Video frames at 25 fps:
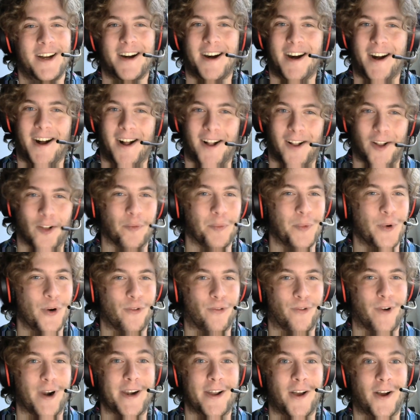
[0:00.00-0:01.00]
I'll move
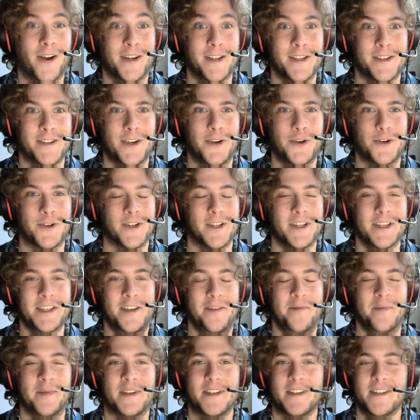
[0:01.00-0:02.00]
right on to
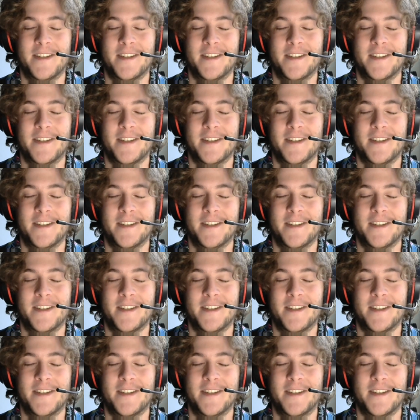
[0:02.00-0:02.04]
socialism.